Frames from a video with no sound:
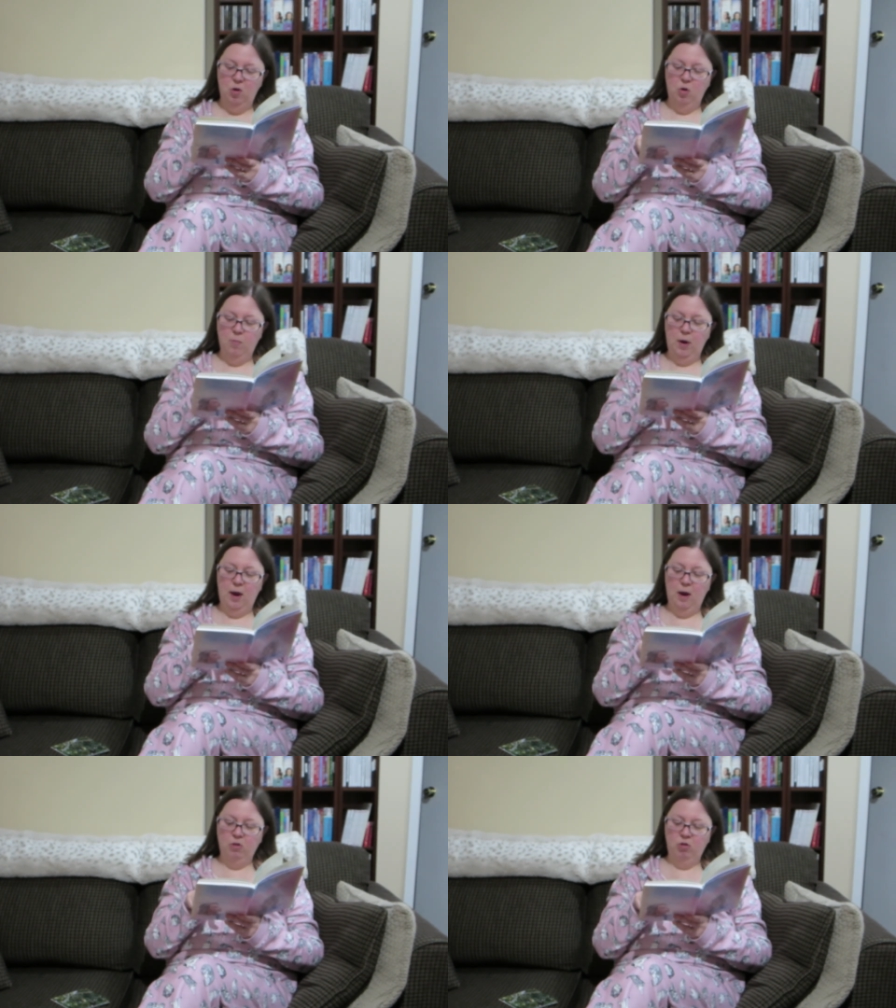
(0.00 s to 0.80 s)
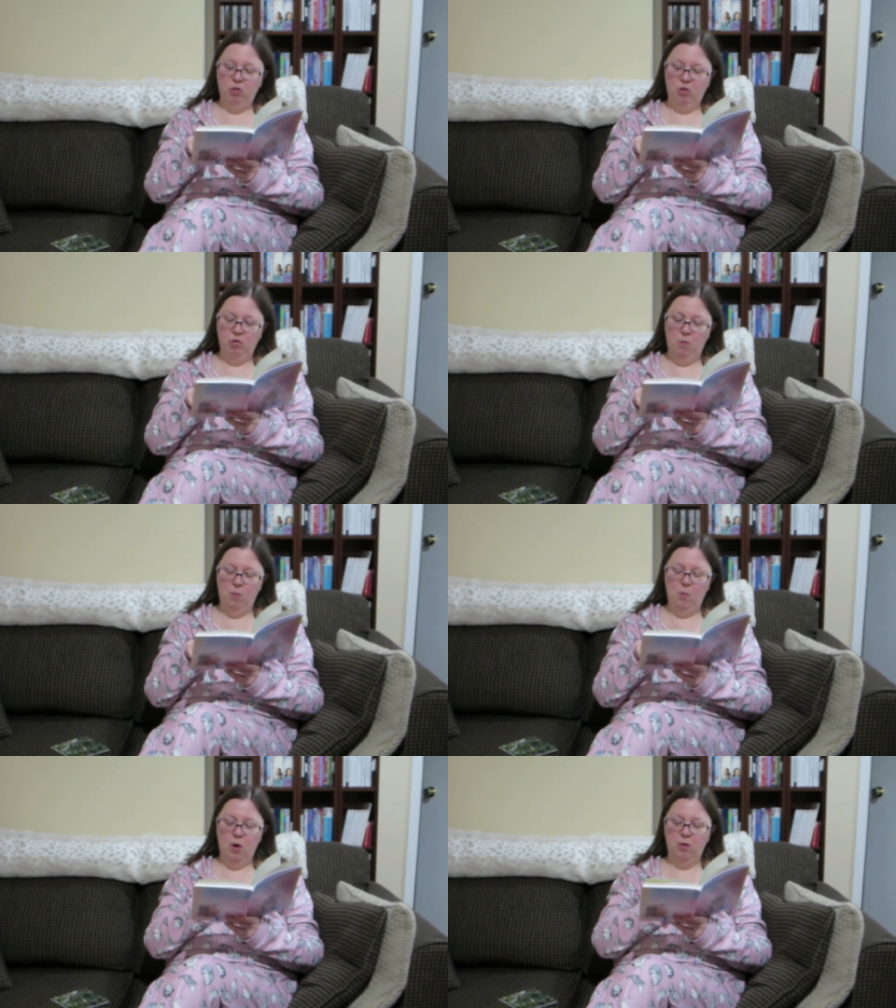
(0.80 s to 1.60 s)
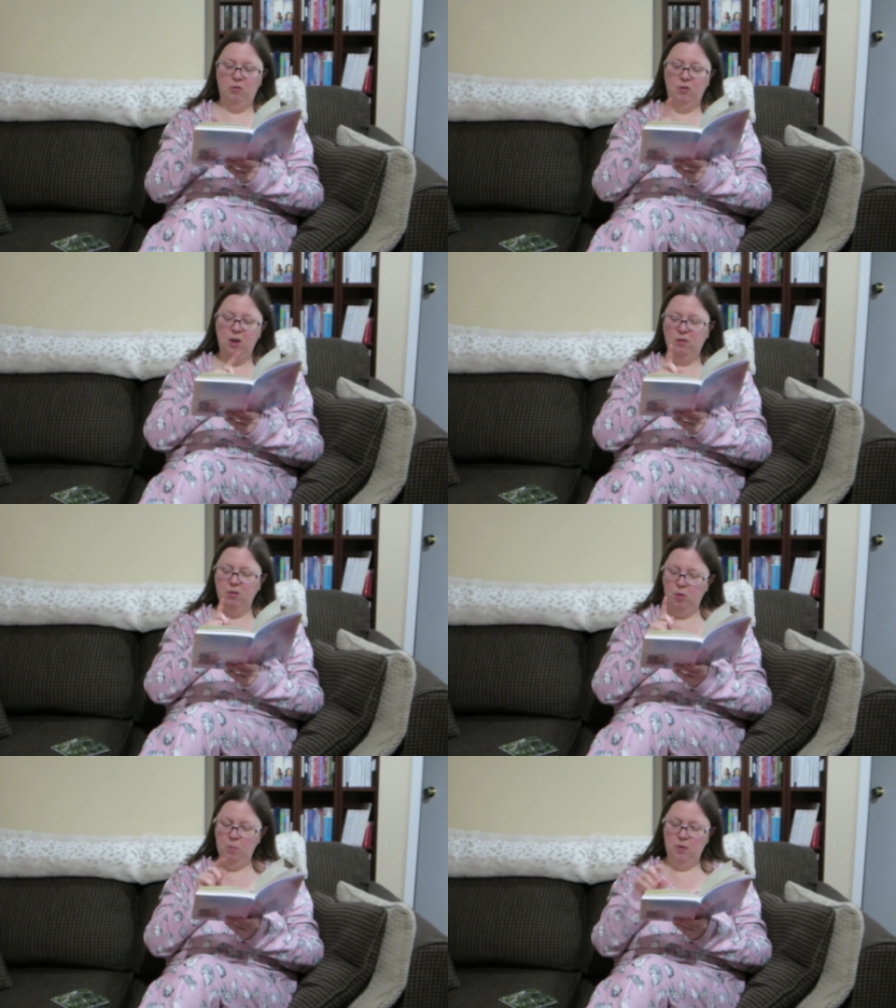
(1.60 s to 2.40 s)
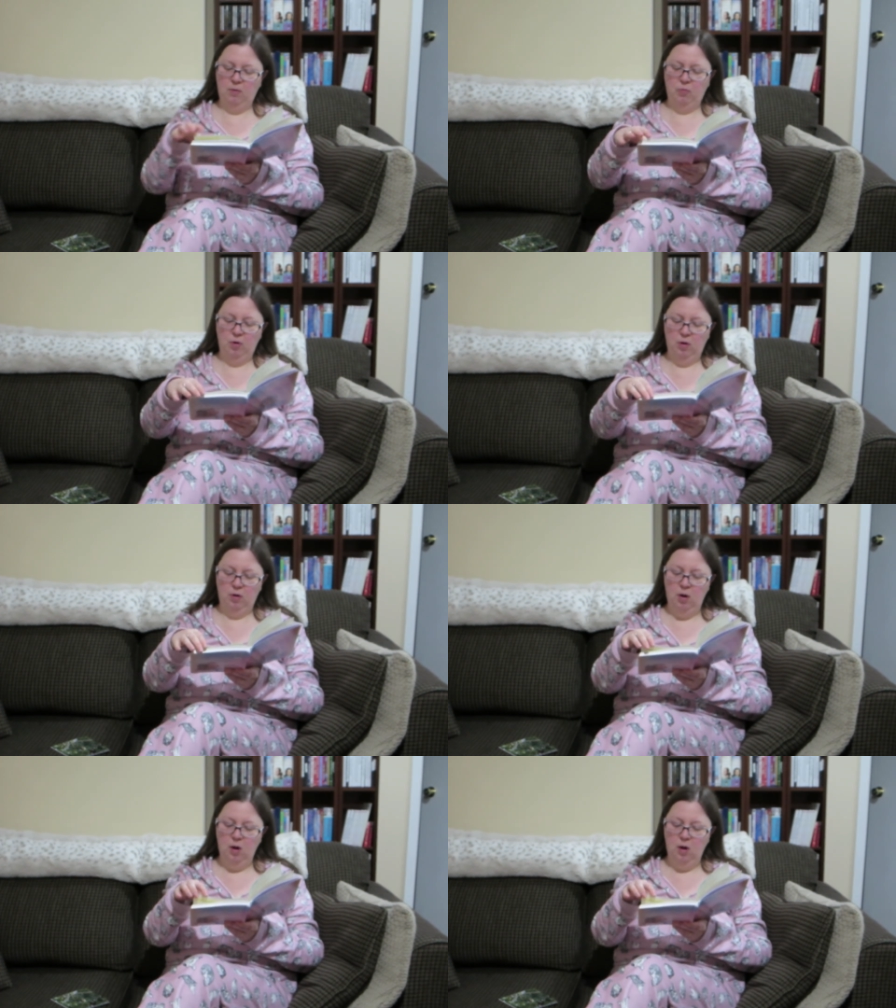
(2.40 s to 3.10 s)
who might actually treat me well. So that's a little bit different.